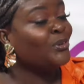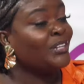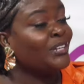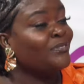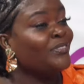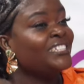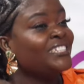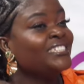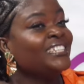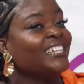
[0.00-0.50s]

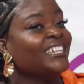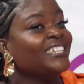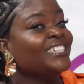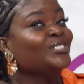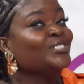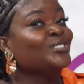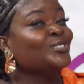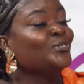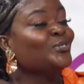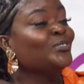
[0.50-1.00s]
advise
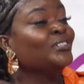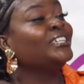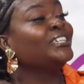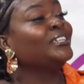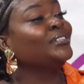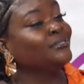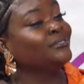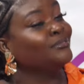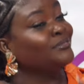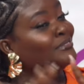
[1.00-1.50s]
Ghanaians to
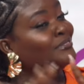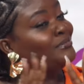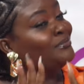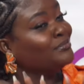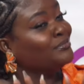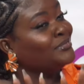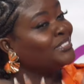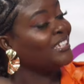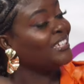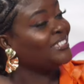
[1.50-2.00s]

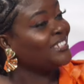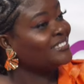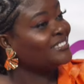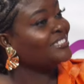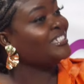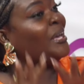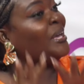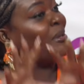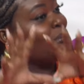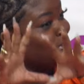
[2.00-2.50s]
take their
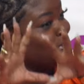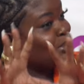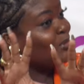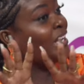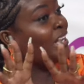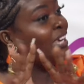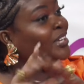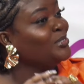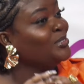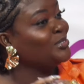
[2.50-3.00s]
time, they'll
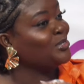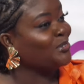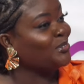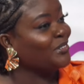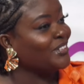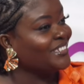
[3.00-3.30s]
get used to it.